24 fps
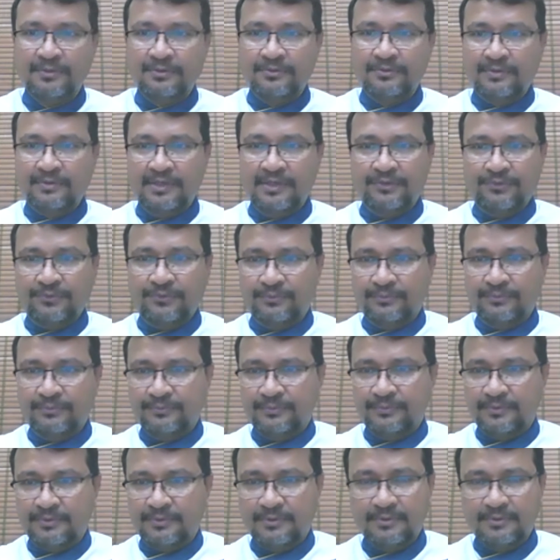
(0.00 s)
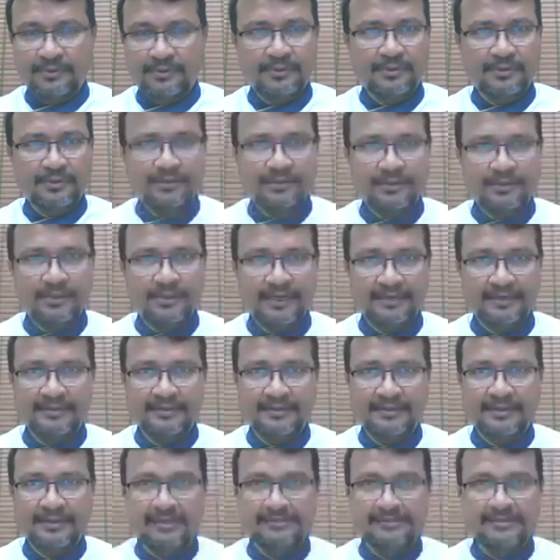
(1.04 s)
Thank you. Uh,
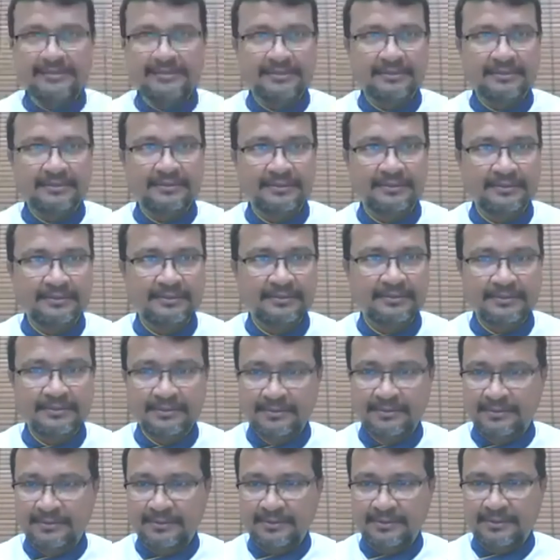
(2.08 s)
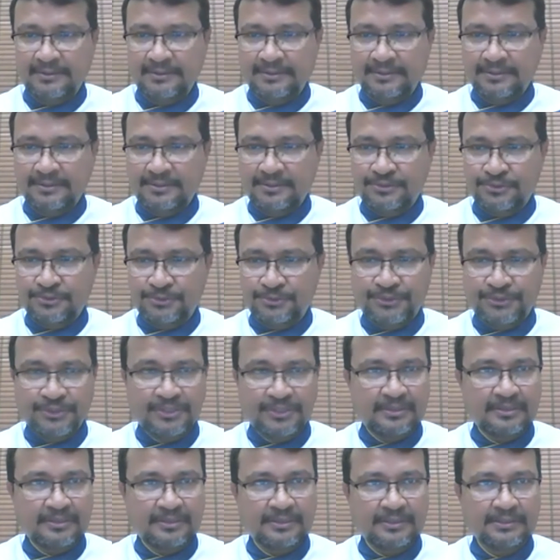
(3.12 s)
anything else to
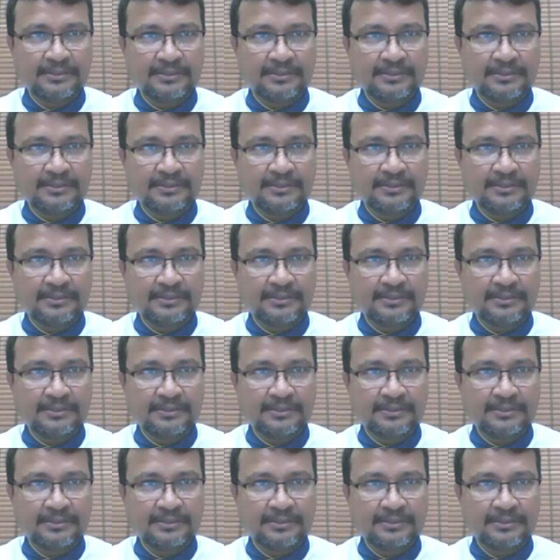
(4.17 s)
hear?